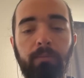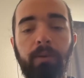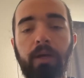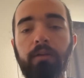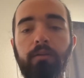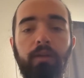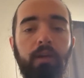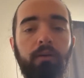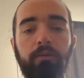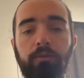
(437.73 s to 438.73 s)
but
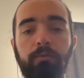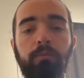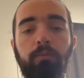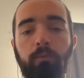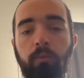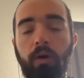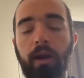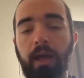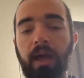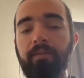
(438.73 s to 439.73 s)
you want
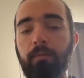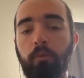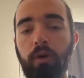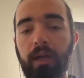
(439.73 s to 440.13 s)
to have a more